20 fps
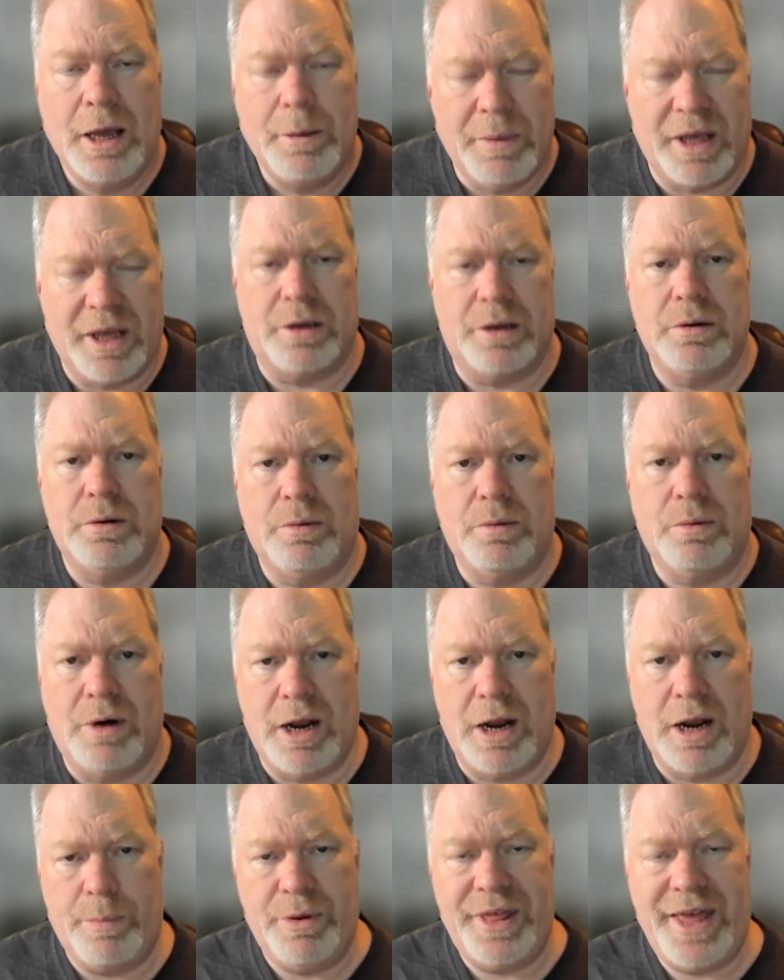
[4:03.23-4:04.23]
I'm like,
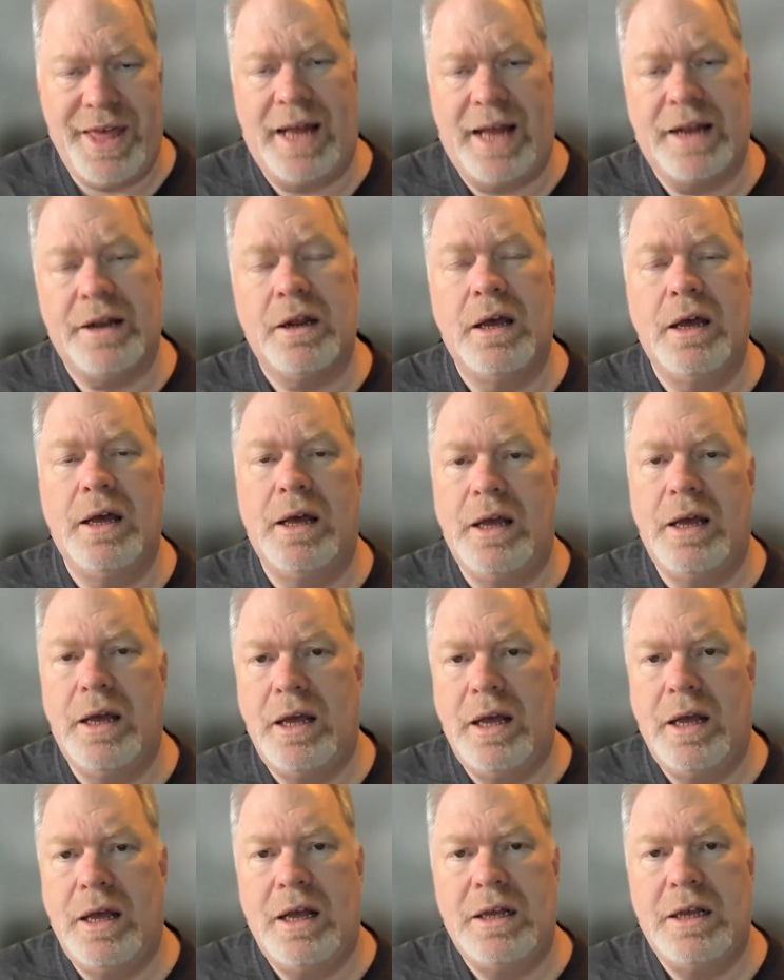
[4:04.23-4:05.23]
what up with that?
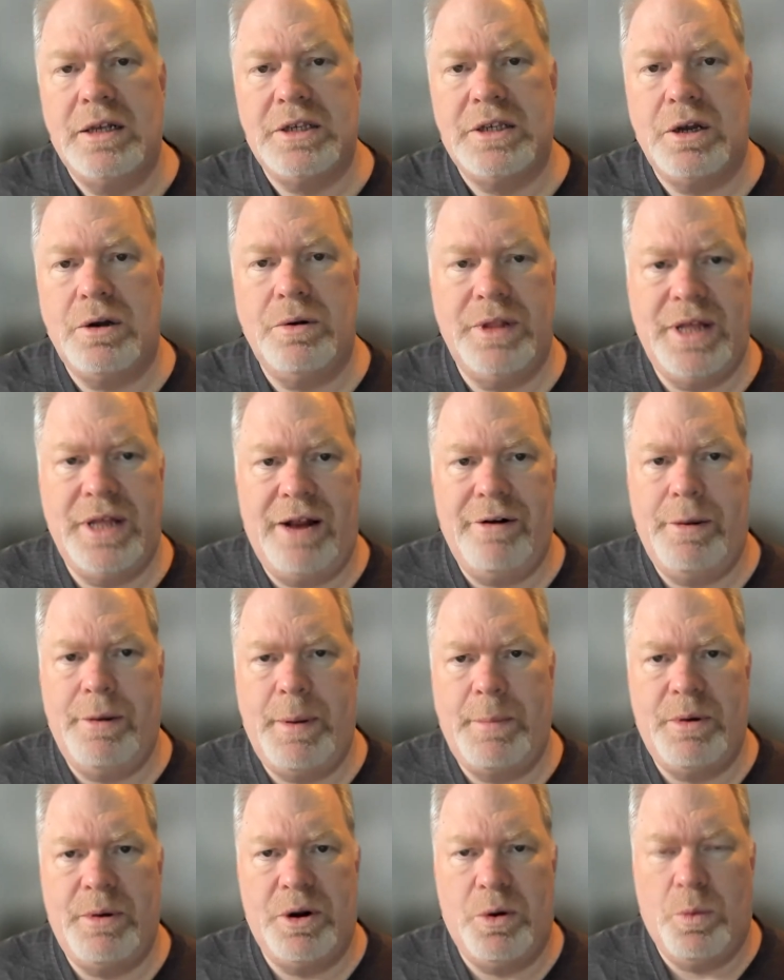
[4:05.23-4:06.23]
So then I
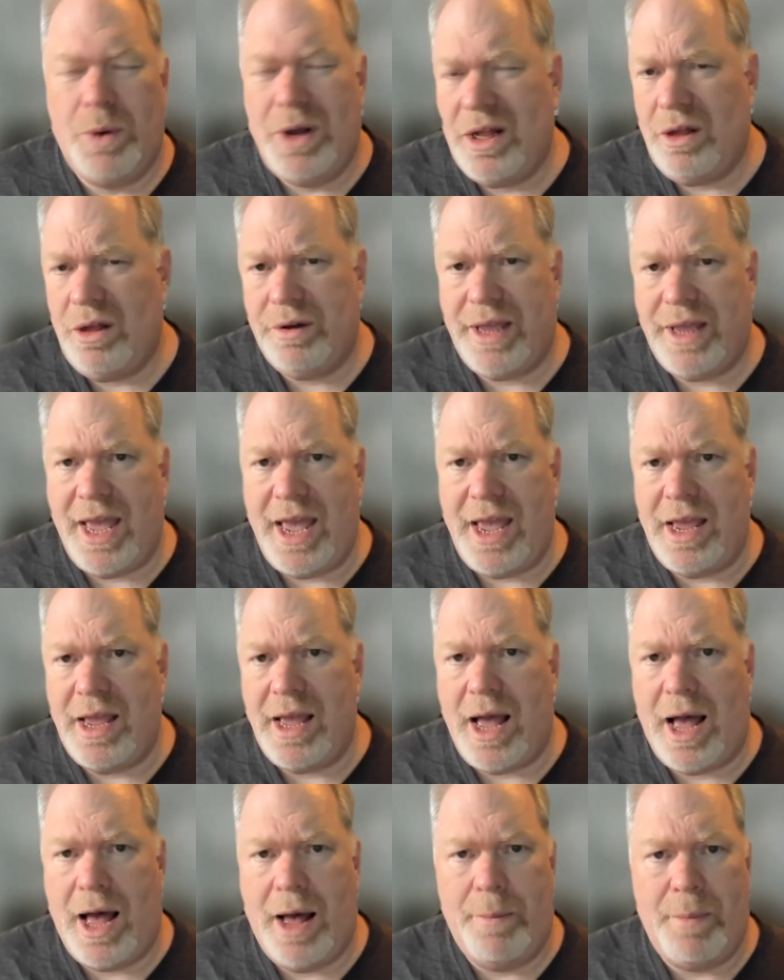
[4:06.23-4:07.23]
remembered, well, okay,
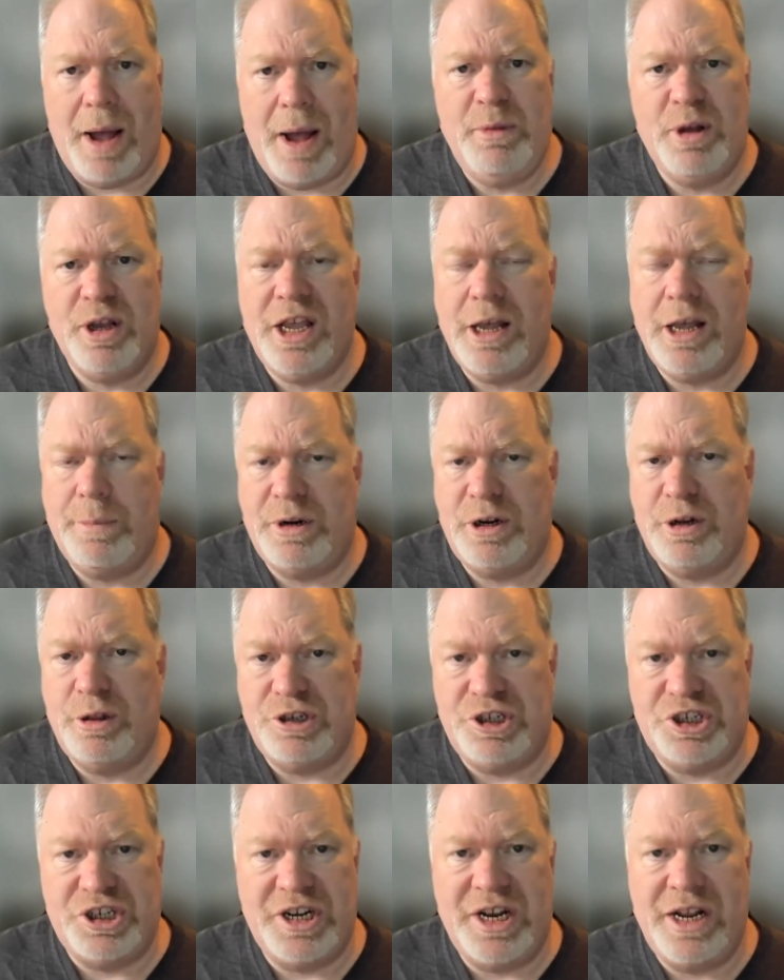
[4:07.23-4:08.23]
I'm looking up under the
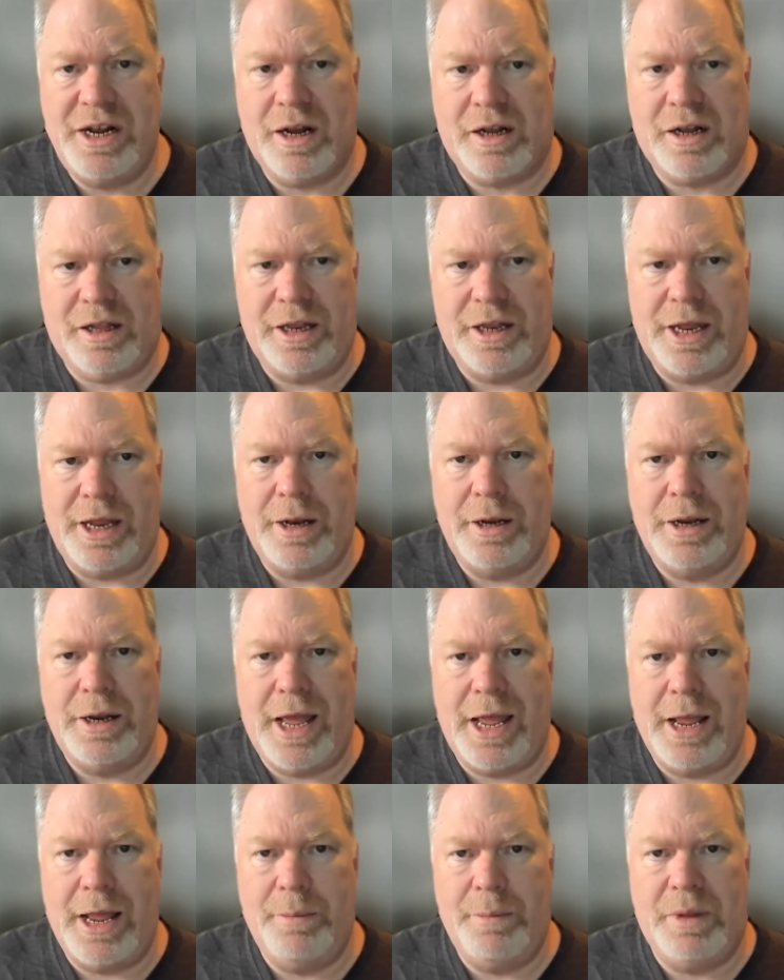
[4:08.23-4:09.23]
generic
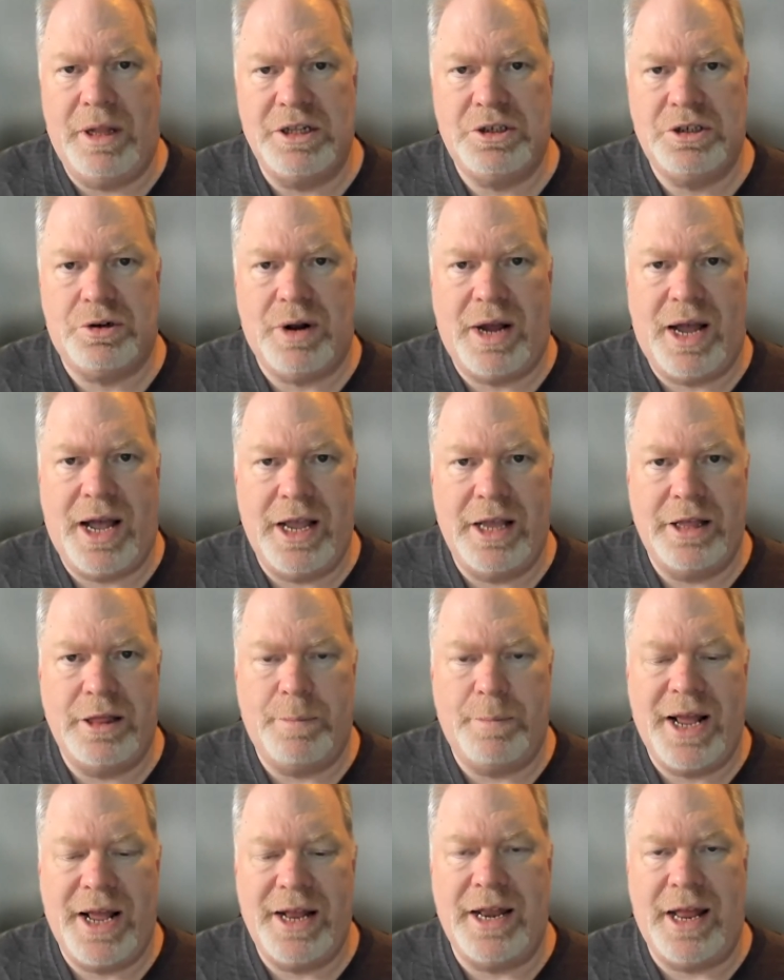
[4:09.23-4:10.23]
name. Let's try the
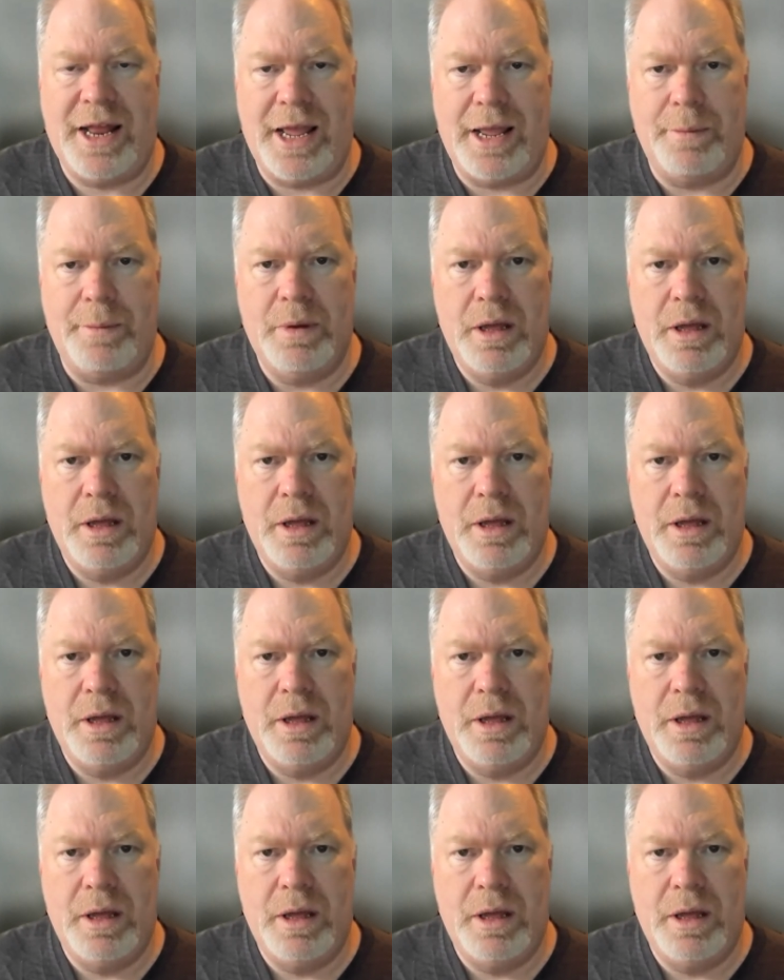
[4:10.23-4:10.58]
brand name.